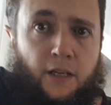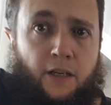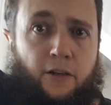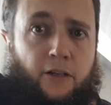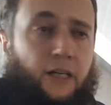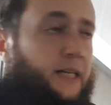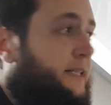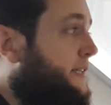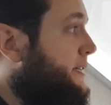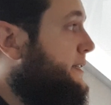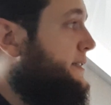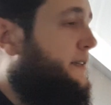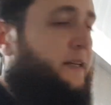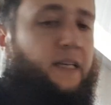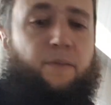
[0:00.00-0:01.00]
Right,
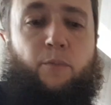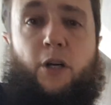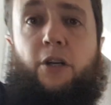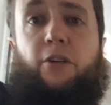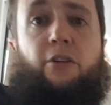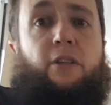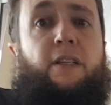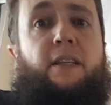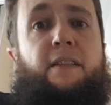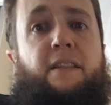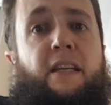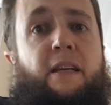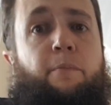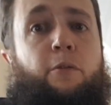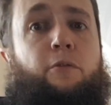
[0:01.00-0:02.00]
so in my early
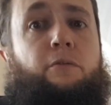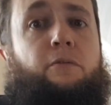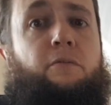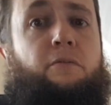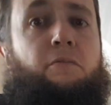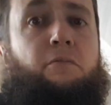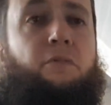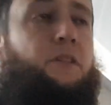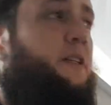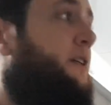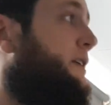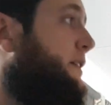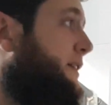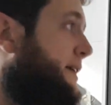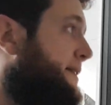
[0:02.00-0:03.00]
example,
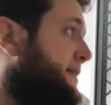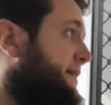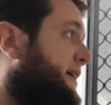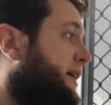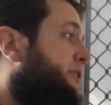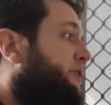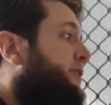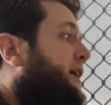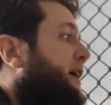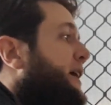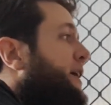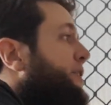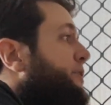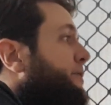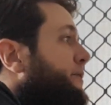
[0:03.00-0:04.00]
let's say you
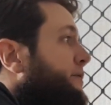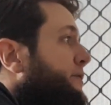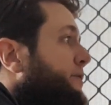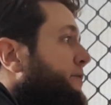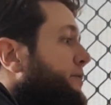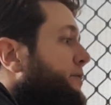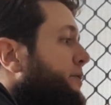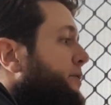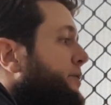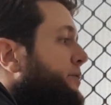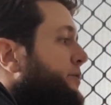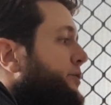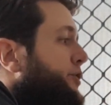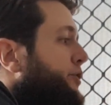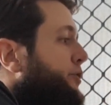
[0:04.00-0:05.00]
had
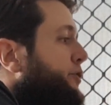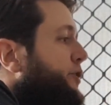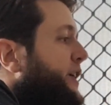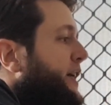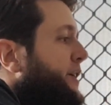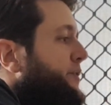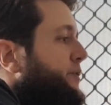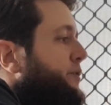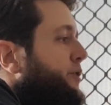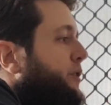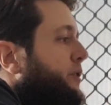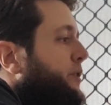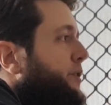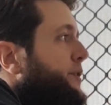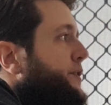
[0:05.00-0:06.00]

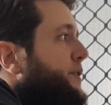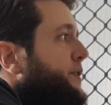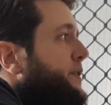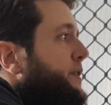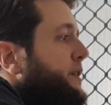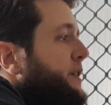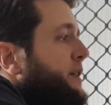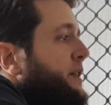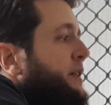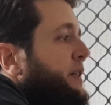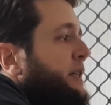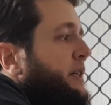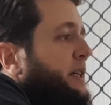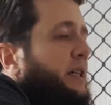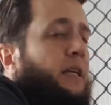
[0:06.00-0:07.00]
$2,000
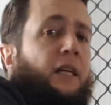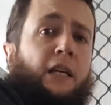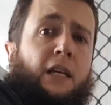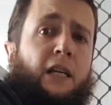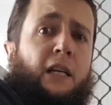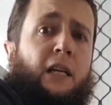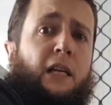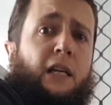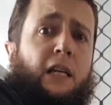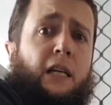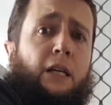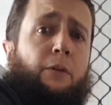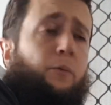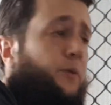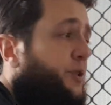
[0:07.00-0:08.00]

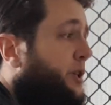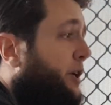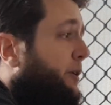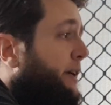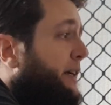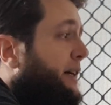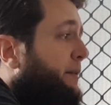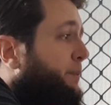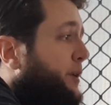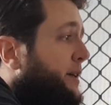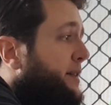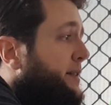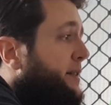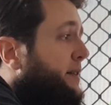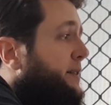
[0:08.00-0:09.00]
and it was going up by
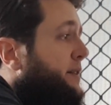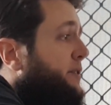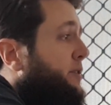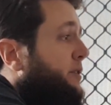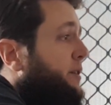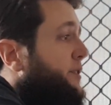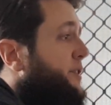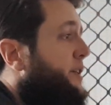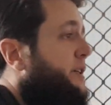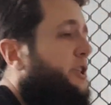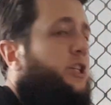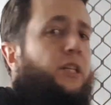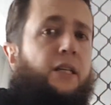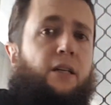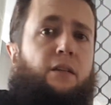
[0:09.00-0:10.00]
$60
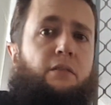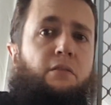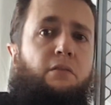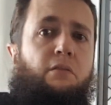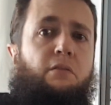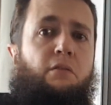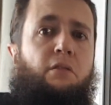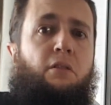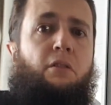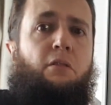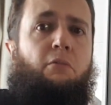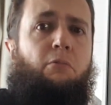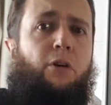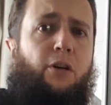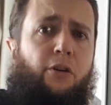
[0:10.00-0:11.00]
each year.
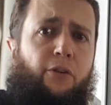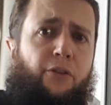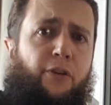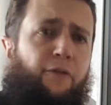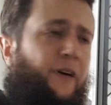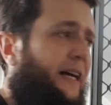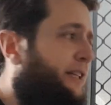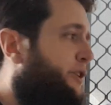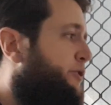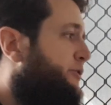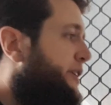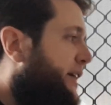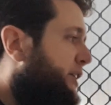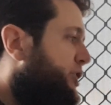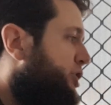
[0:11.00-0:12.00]
Well, the value
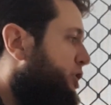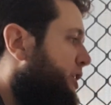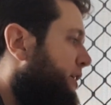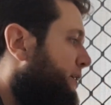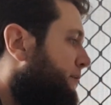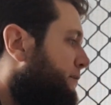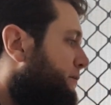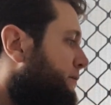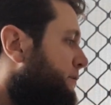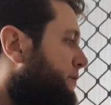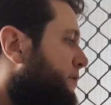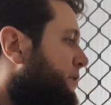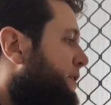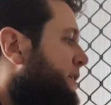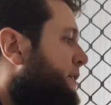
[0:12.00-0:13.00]
next year
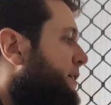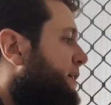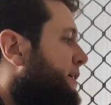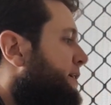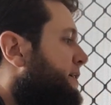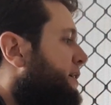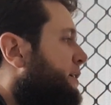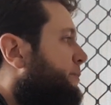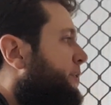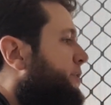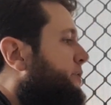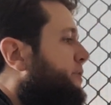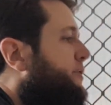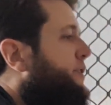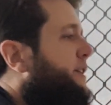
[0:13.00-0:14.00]
is going to be
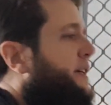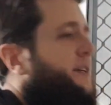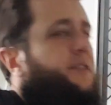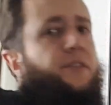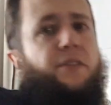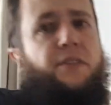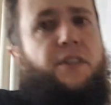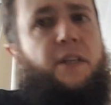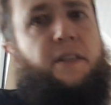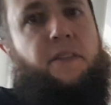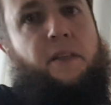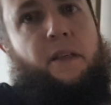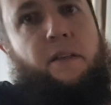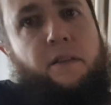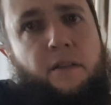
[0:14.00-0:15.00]

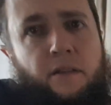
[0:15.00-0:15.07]
2,060,